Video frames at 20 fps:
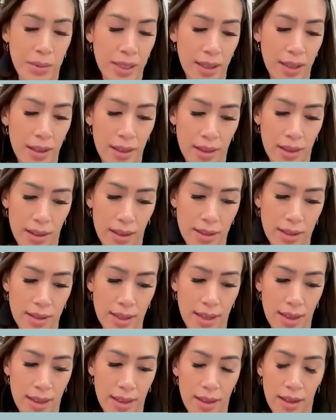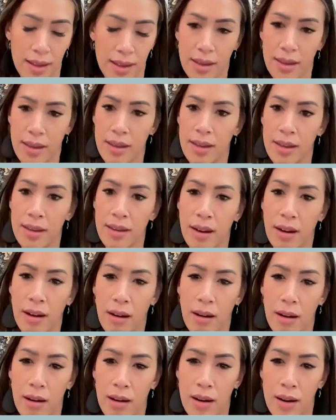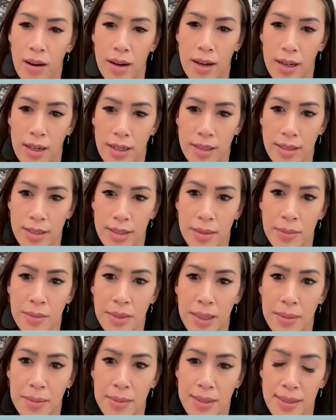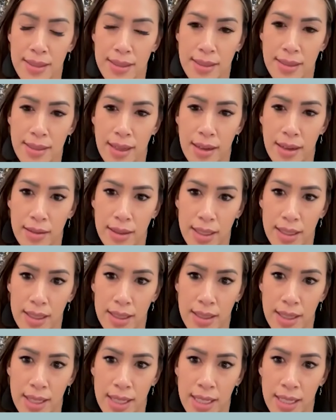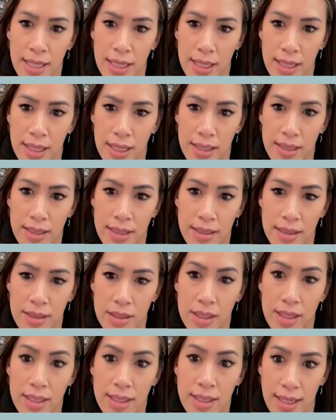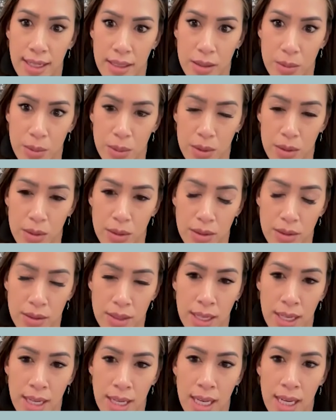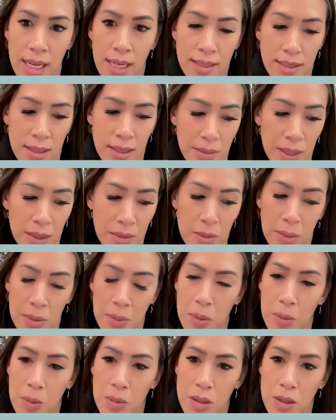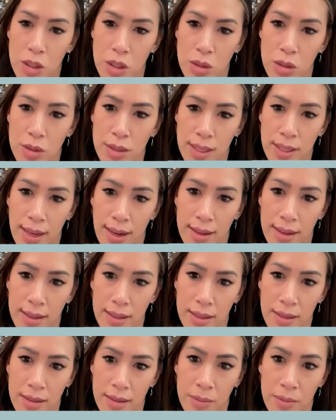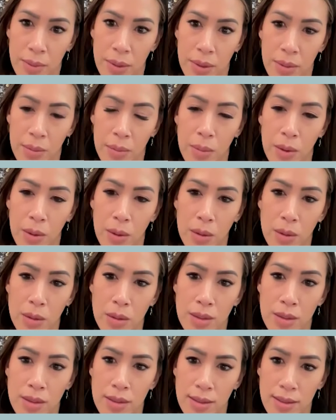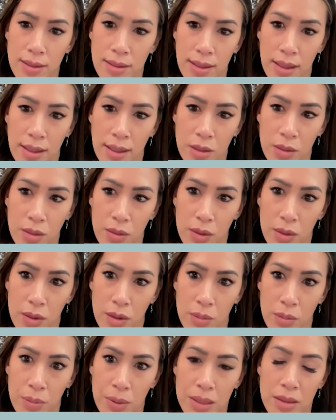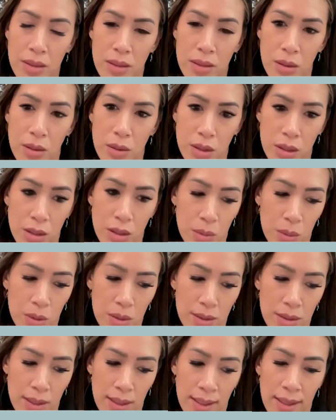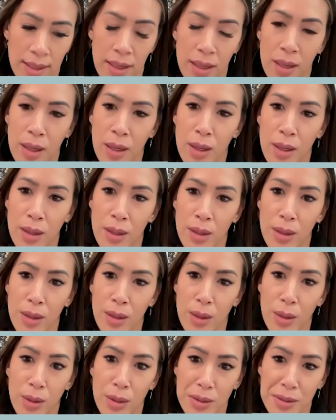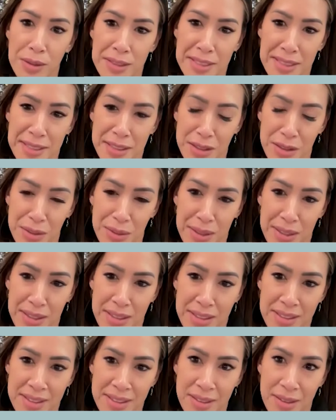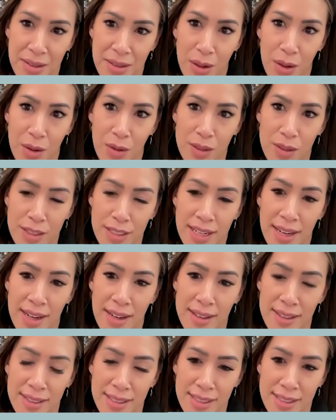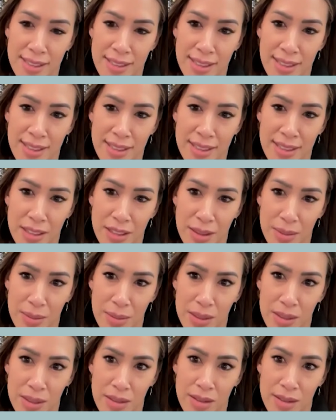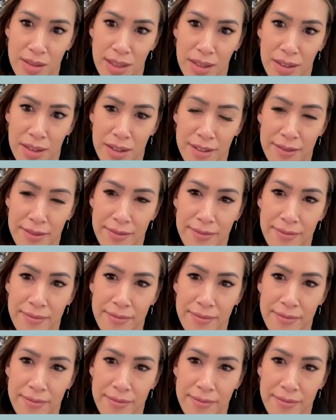key things that I think are sometimes discounted in today's world. Sometimes people will choose talent, but the most successful business owners will say loyalty and trust over talent because I could teach them skills later.